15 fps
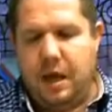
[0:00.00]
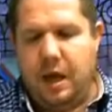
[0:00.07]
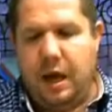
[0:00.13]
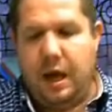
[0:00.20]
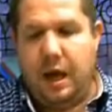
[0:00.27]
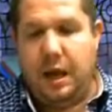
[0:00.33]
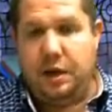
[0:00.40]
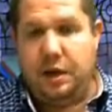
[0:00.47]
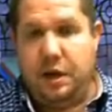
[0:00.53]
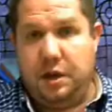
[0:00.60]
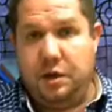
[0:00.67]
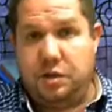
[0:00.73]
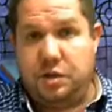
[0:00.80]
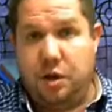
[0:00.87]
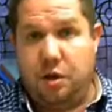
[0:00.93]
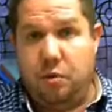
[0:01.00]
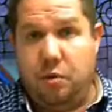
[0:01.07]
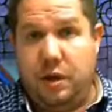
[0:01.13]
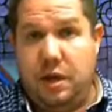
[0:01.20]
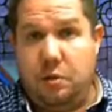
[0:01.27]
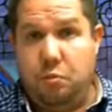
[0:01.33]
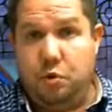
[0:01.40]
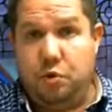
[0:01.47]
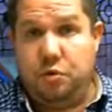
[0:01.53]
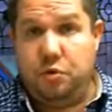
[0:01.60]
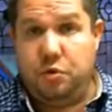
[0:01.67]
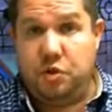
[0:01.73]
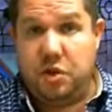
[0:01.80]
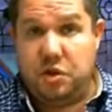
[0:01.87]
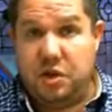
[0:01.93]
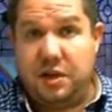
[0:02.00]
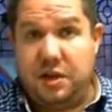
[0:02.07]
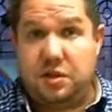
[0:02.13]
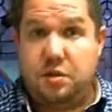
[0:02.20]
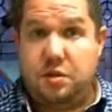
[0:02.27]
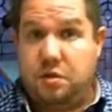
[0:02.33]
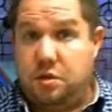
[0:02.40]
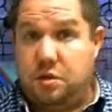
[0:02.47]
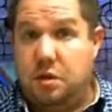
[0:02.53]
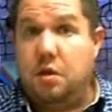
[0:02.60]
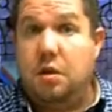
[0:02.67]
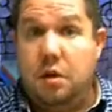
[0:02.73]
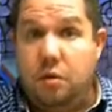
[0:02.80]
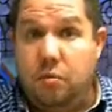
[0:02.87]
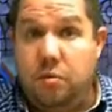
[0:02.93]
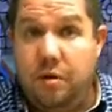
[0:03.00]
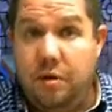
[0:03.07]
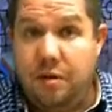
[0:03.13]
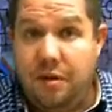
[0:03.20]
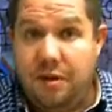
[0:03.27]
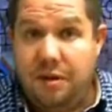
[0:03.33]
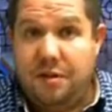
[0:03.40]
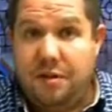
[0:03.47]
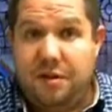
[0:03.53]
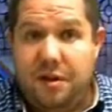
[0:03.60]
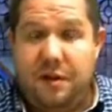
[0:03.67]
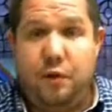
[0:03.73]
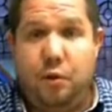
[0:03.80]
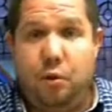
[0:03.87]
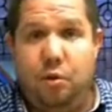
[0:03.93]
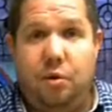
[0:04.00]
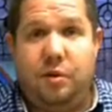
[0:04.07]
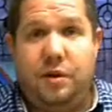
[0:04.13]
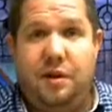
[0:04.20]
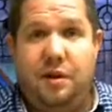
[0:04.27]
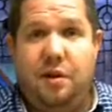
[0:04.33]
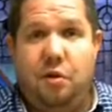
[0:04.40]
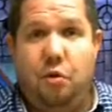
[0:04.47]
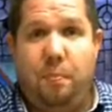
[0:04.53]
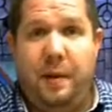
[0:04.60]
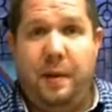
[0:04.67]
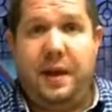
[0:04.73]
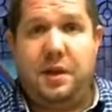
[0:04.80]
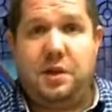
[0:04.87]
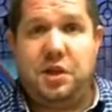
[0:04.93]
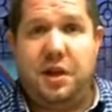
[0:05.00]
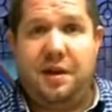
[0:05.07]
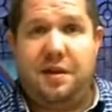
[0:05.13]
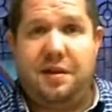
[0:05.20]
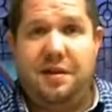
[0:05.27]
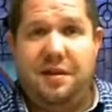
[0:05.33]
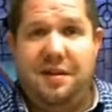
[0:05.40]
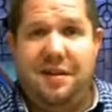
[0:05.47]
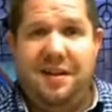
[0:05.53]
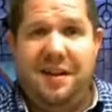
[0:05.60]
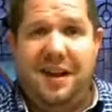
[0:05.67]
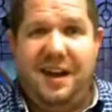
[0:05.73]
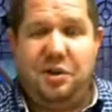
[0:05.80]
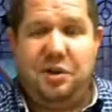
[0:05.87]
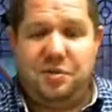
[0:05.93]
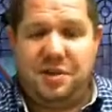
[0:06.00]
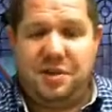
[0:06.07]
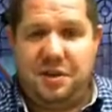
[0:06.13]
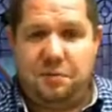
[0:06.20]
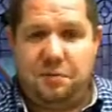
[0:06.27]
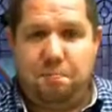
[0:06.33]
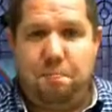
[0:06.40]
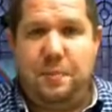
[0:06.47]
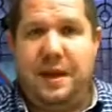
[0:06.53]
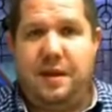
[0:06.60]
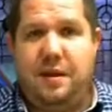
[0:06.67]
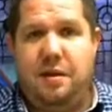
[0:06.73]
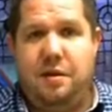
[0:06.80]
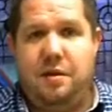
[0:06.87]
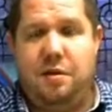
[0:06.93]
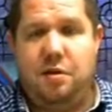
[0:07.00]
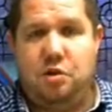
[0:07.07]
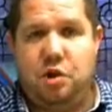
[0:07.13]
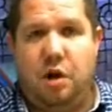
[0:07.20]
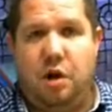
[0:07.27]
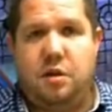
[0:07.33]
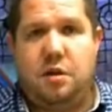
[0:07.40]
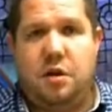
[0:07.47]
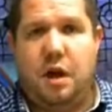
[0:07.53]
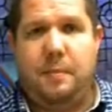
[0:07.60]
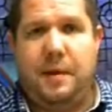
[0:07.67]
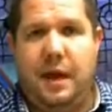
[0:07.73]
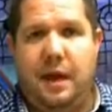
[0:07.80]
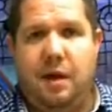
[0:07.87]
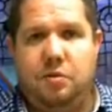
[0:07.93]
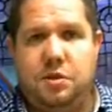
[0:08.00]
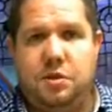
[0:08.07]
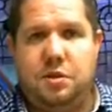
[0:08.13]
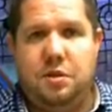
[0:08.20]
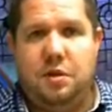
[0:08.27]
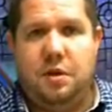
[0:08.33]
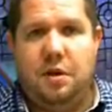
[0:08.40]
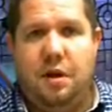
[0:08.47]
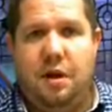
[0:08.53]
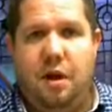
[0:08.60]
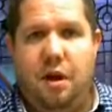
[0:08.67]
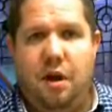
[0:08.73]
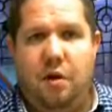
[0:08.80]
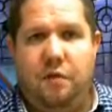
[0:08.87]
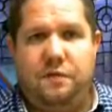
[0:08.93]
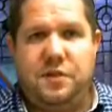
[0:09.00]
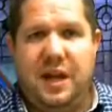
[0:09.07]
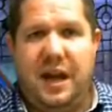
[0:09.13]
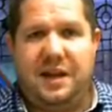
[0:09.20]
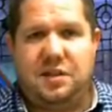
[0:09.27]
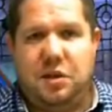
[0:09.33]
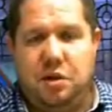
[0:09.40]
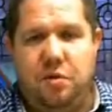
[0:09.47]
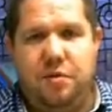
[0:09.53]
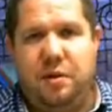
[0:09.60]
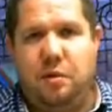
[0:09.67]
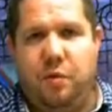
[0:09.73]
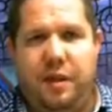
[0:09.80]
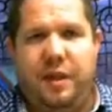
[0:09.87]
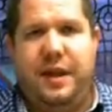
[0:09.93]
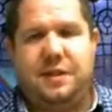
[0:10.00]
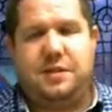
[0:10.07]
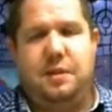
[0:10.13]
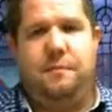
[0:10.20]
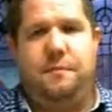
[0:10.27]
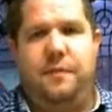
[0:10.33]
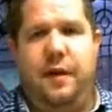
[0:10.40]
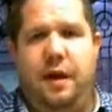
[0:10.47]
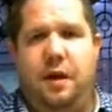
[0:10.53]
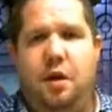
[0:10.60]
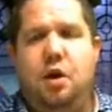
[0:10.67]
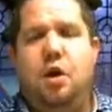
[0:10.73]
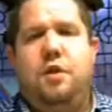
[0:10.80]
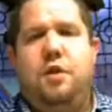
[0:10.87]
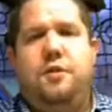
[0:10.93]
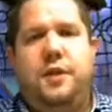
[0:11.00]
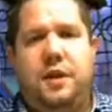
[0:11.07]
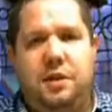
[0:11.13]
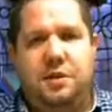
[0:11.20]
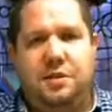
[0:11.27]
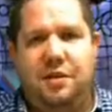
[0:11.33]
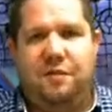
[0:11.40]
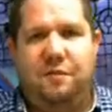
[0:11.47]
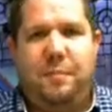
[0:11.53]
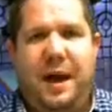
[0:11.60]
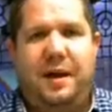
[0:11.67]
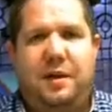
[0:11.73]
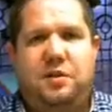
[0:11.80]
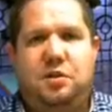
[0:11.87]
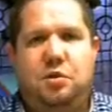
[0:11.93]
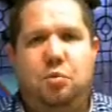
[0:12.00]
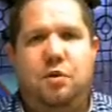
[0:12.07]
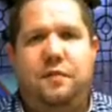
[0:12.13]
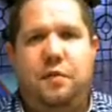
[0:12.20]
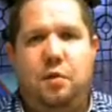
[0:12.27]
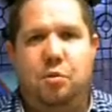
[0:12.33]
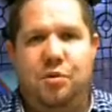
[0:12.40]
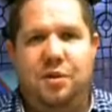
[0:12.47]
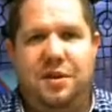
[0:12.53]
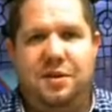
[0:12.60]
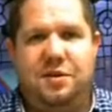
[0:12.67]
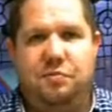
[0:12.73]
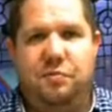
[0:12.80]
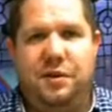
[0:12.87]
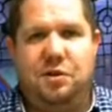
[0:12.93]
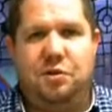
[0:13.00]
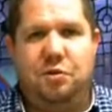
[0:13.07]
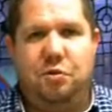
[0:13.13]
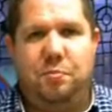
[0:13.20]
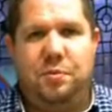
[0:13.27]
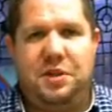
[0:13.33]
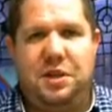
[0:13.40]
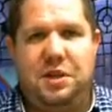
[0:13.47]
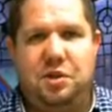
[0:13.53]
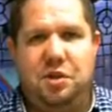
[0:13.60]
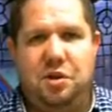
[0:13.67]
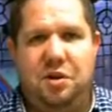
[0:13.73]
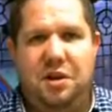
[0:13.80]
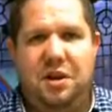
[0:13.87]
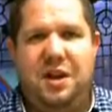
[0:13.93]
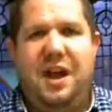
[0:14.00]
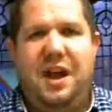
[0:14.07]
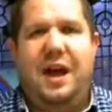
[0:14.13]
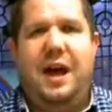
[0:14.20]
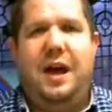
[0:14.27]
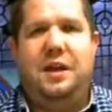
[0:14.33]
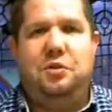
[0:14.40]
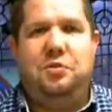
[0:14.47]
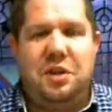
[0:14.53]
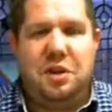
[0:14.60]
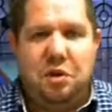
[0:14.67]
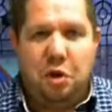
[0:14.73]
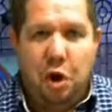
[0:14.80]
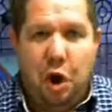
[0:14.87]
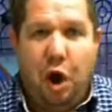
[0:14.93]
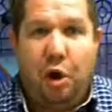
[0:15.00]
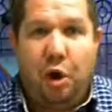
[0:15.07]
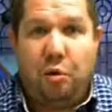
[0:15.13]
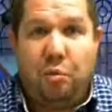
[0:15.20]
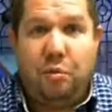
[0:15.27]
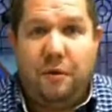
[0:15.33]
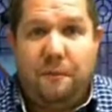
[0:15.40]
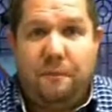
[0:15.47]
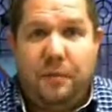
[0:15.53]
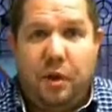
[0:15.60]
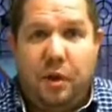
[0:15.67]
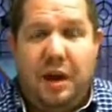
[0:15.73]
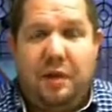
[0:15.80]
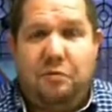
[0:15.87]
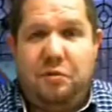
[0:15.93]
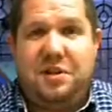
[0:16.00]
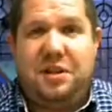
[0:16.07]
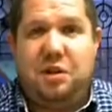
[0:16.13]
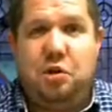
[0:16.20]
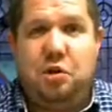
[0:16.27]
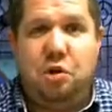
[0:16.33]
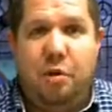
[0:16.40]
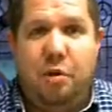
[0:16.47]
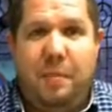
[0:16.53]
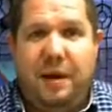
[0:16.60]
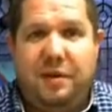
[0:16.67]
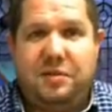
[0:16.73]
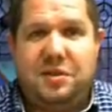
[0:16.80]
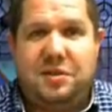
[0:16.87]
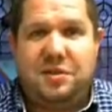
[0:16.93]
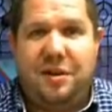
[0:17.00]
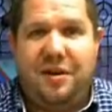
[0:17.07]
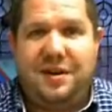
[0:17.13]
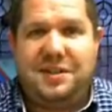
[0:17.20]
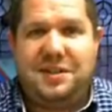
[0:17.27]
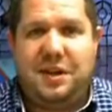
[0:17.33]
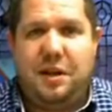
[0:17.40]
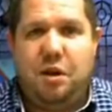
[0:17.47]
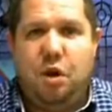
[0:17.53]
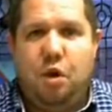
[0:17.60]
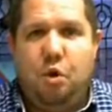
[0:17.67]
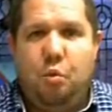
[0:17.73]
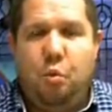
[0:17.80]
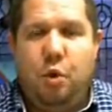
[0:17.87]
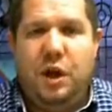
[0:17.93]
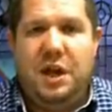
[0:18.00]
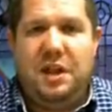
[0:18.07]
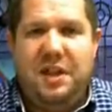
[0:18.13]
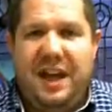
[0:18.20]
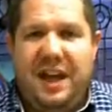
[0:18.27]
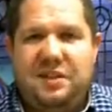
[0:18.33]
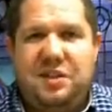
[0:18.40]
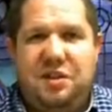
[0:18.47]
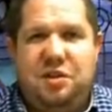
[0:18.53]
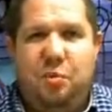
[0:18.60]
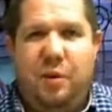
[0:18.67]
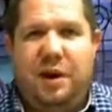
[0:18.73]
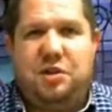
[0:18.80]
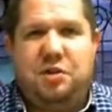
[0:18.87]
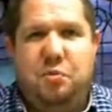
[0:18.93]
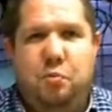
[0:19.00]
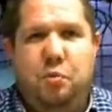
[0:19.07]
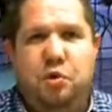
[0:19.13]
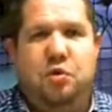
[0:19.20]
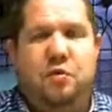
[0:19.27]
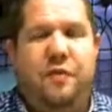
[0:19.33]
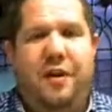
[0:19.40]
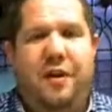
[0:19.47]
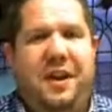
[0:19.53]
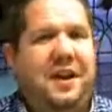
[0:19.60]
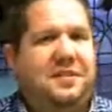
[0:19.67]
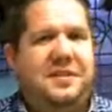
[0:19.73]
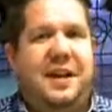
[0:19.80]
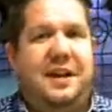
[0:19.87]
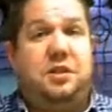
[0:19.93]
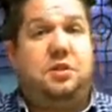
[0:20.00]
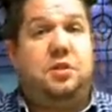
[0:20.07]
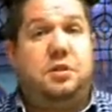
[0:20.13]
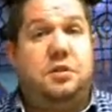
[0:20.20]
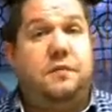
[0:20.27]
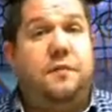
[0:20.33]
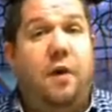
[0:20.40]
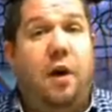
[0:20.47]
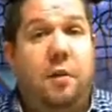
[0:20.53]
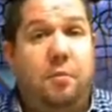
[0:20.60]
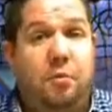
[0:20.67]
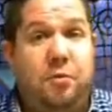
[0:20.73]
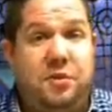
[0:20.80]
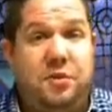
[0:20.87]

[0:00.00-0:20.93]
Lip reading: and so he would suggest to you that if you're looking at your paycheck and you see this big chunk coming out of tax and you think, well, that's unfair, think yourself back to if you were in this original position and you didn't know everything you knew about society. In that situation, would you find that tax justifiable?